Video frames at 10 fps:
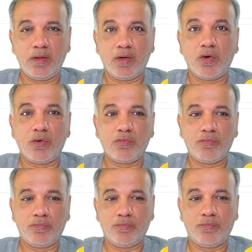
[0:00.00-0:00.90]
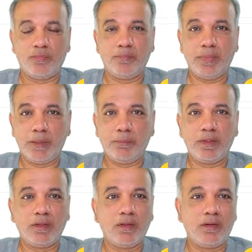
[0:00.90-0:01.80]
of
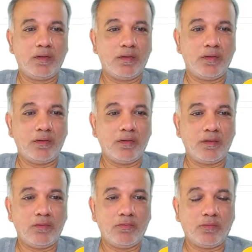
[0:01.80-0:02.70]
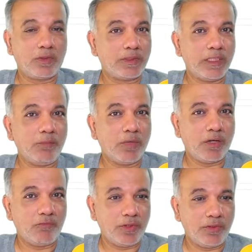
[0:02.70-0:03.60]
people watching
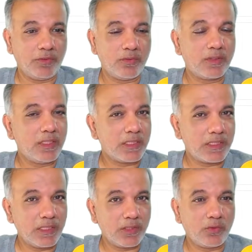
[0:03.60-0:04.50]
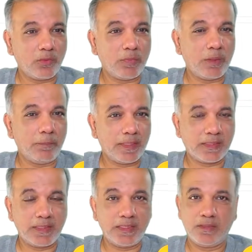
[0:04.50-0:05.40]
my videos, listening to my
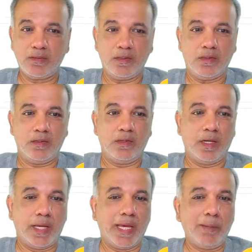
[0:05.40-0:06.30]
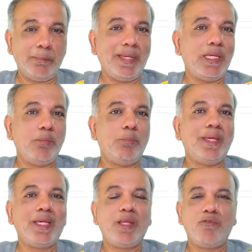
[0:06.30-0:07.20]
message, and me
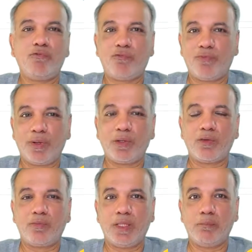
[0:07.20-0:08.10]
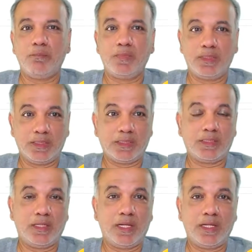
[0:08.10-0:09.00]
being in front of them,
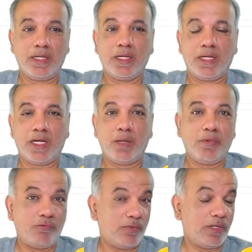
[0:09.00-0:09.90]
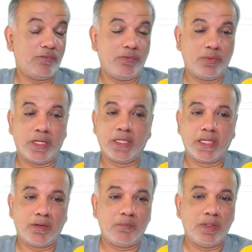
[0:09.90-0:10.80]
just like I'm in front of you right now.